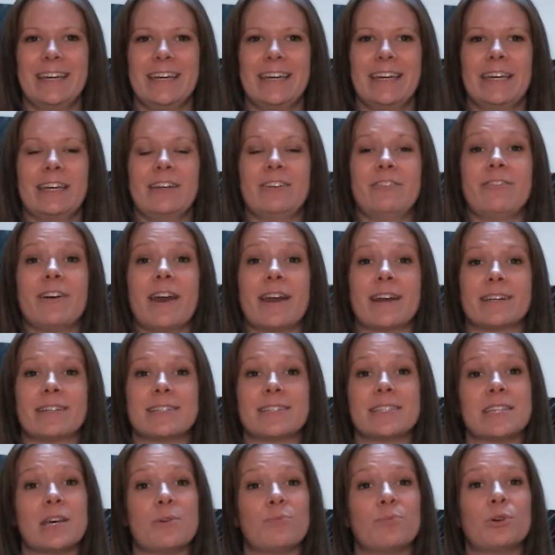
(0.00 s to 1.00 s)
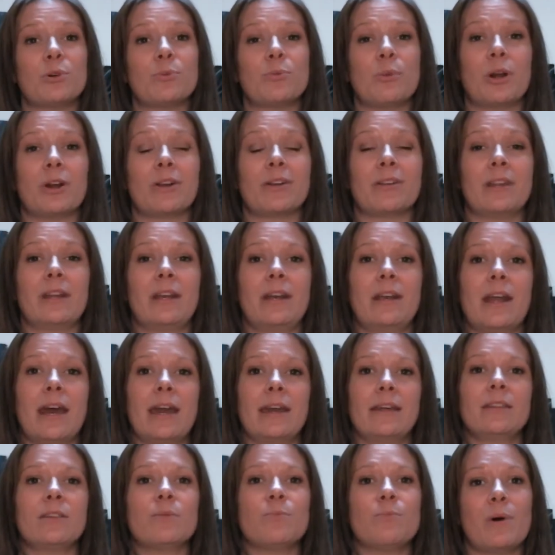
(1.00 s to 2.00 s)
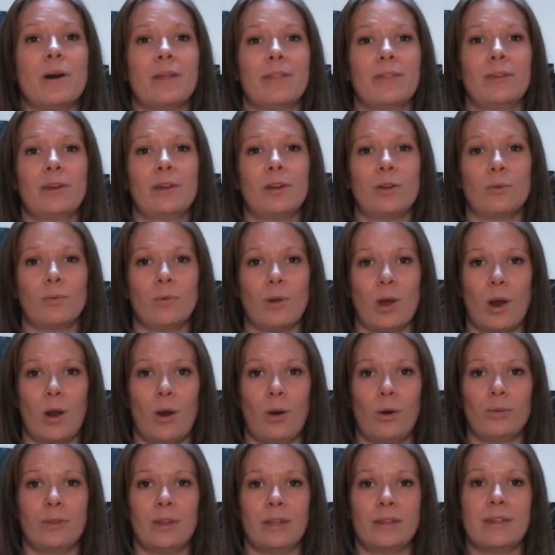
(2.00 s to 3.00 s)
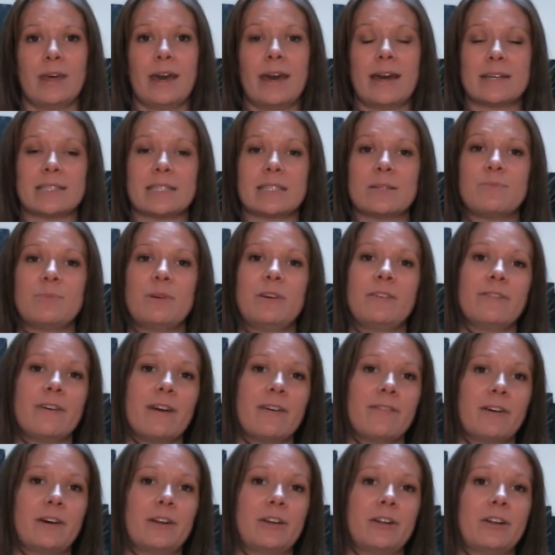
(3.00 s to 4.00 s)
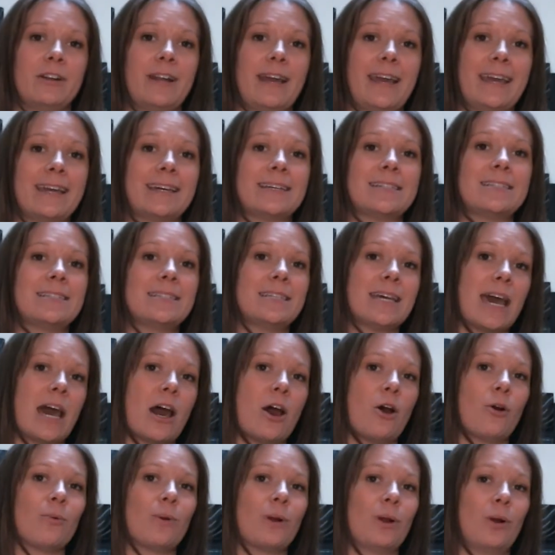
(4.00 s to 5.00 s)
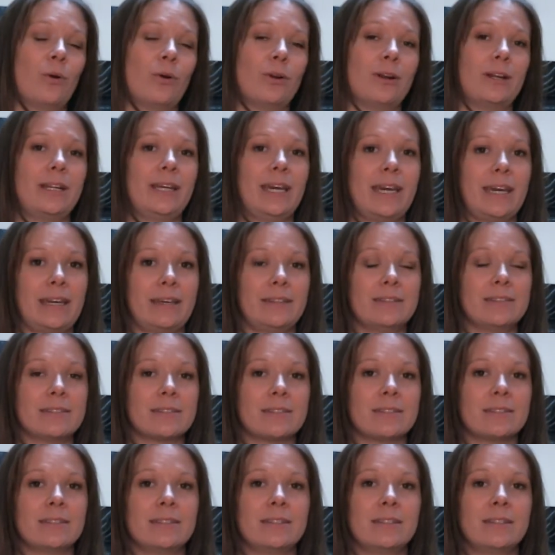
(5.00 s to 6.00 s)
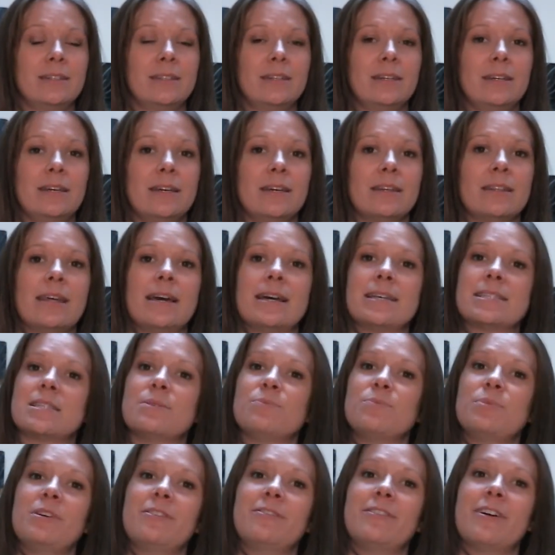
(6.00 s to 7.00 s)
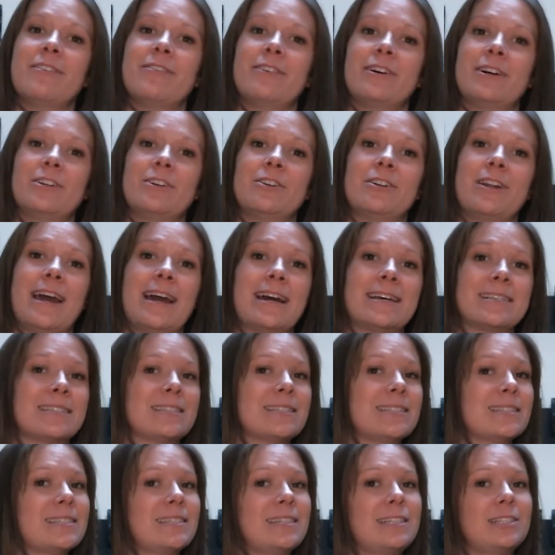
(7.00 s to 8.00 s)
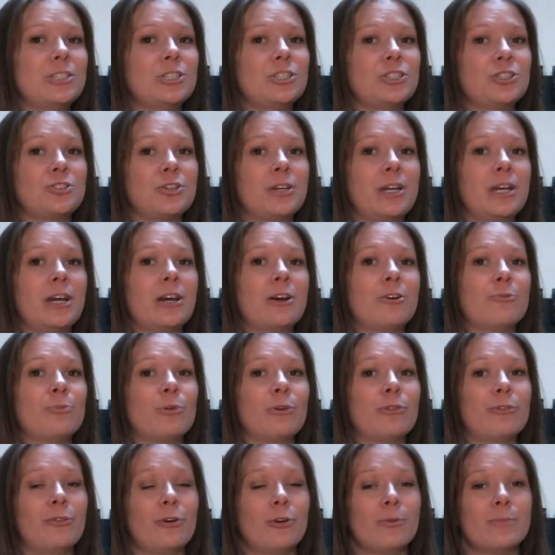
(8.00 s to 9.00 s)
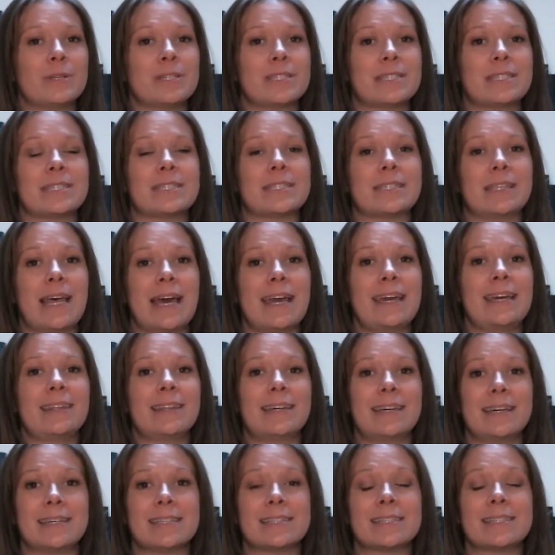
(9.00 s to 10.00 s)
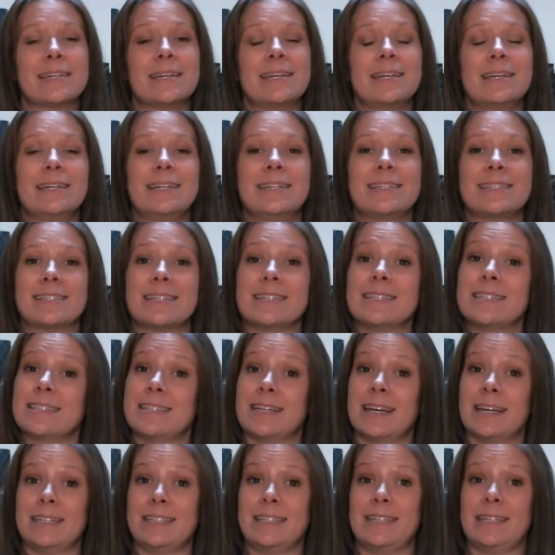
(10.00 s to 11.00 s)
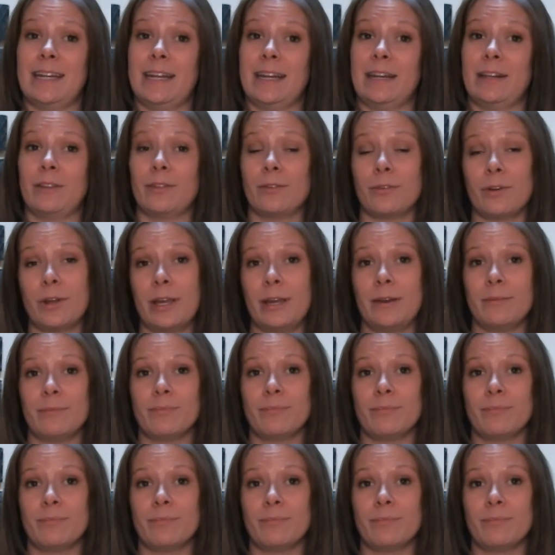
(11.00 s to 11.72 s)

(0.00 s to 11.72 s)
In fact, December marked the 9th month in a row that the S&P 500 and Dow recorded gains. The S&P 500 hasn't seen a string of performances like this since 1983.